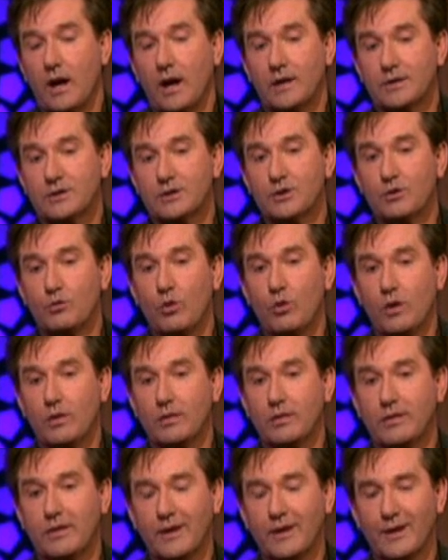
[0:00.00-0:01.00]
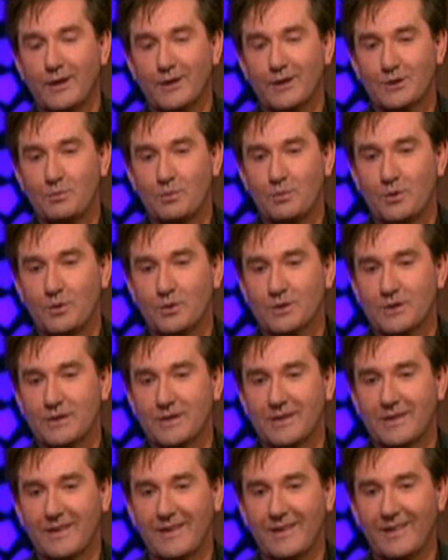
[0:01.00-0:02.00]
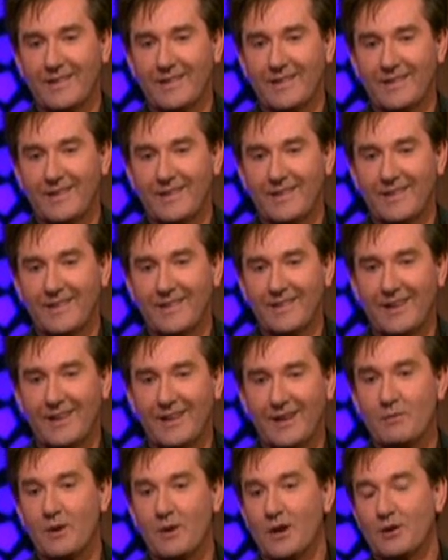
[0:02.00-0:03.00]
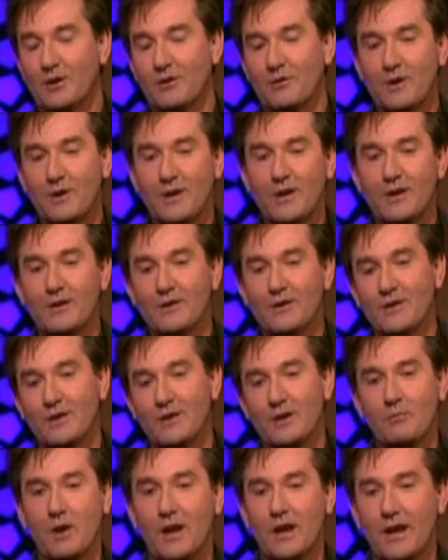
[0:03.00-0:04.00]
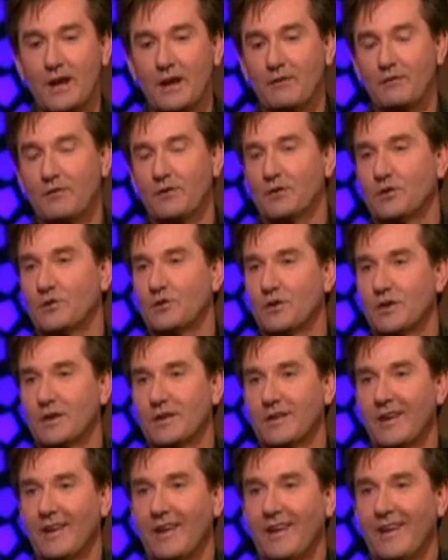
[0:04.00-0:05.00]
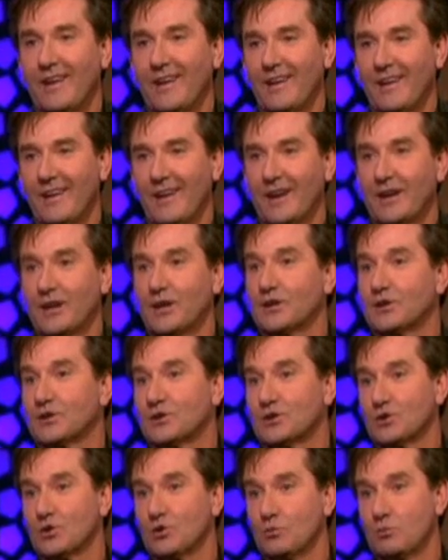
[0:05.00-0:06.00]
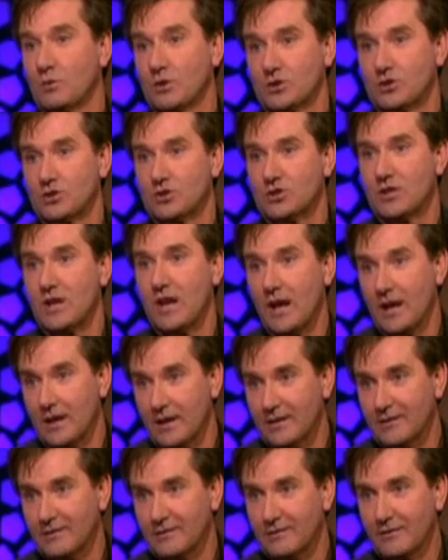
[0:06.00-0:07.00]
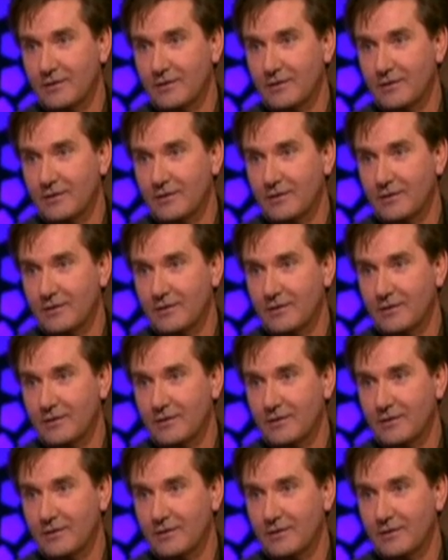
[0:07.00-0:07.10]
it's the one thing, I suppose, in my career and in my life, that I get so much slagging.